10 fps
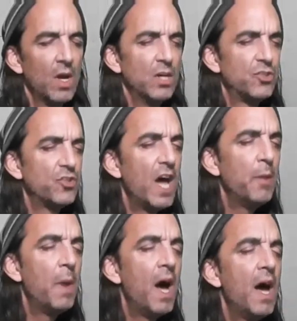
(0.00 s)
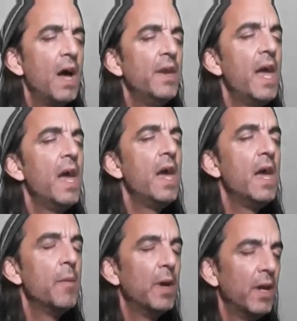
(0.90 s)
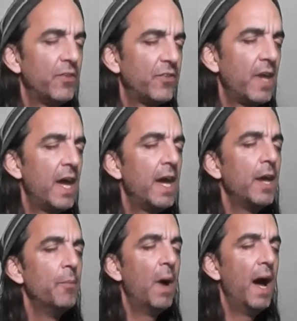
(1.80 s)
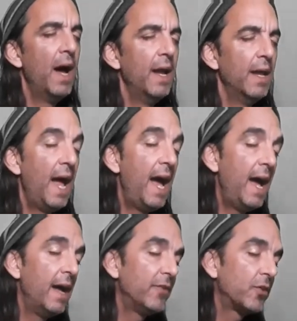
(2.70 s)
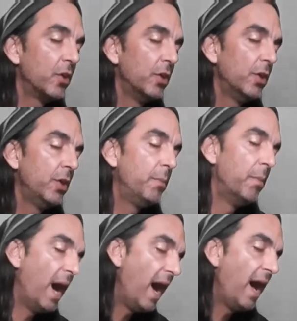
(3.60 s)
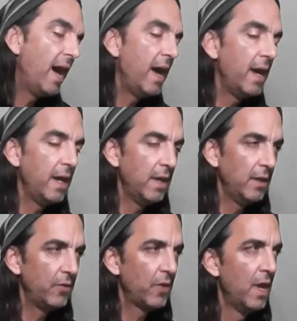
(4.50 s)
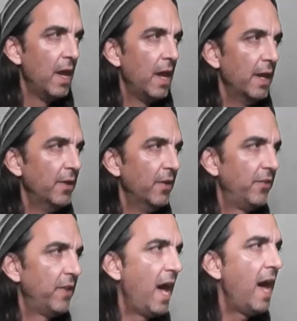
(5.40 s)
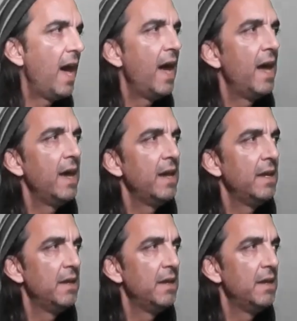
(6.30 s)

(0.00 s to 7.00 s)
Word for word: I signed my name and I said my last goodbyes, and decide